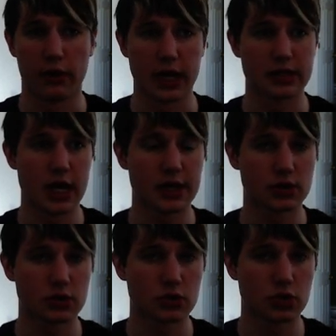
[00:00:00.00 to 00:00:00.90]
It takes
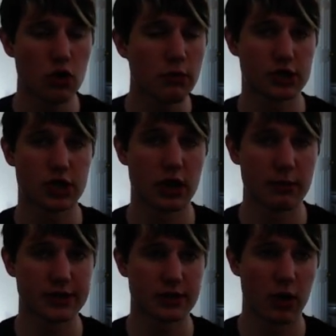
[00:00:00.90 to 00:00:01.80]
too much elements
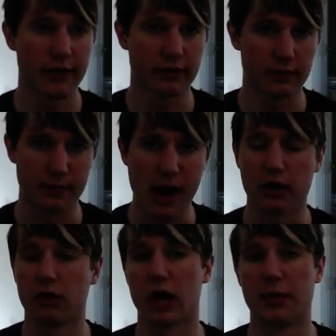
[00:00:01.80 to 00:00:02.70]
away from the macro
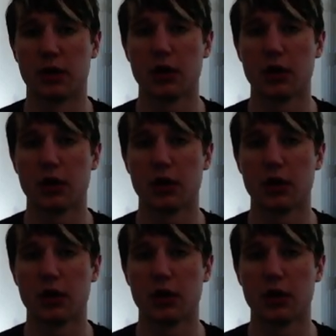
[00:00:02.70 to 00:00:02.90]
game.